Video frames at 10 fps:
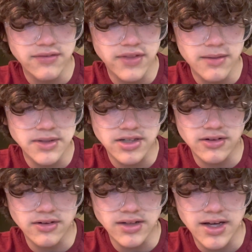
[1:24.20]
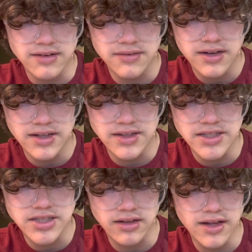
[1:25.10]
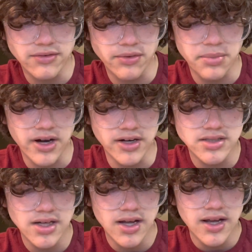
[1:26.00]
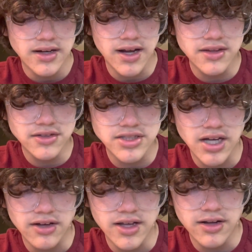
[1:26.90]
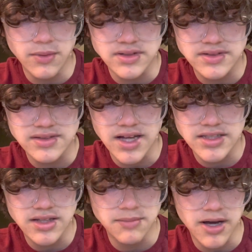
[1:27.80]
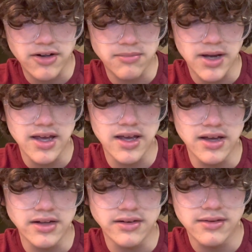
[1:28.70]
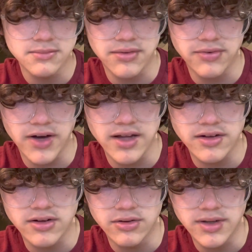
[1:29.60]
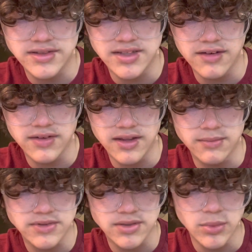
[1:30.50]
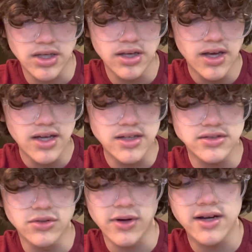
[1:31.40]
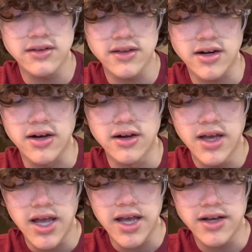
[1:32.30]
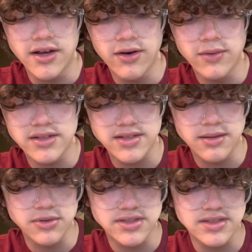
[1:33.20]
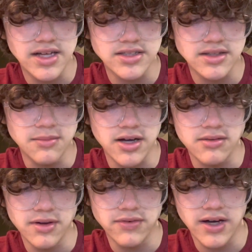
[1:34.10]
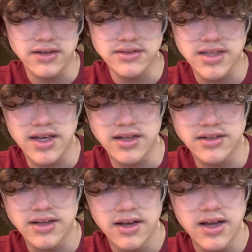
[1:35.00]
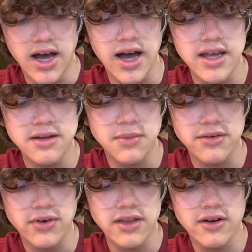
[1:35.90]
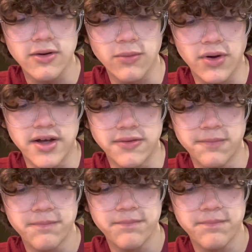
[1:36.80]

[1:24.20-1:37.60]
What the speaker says: them eternal life, and they shall never perish. Neither shall anyone snatch them out of my hand. My Father, who has given them to me, is greater than all, and no one is able to snatch them out of my Father's hand. I and my Father are one."